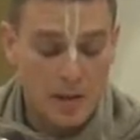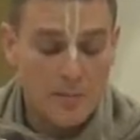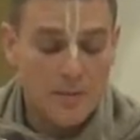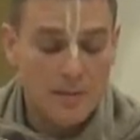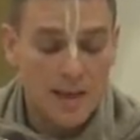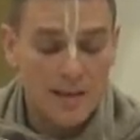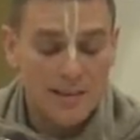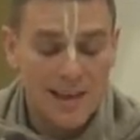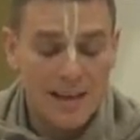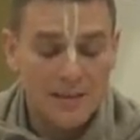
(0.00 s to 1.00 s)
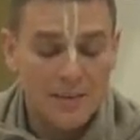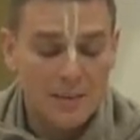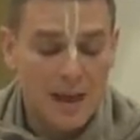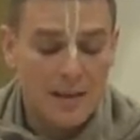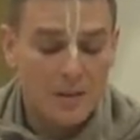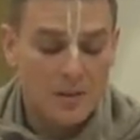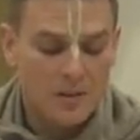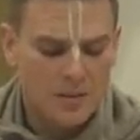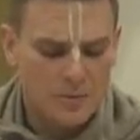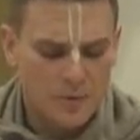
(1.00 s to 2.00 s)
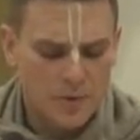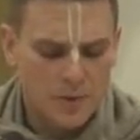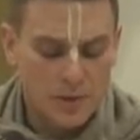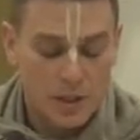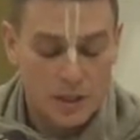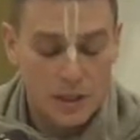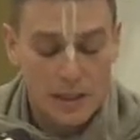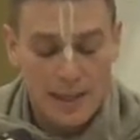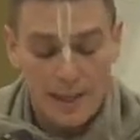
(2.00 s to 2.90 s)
imitating the actions of Krishna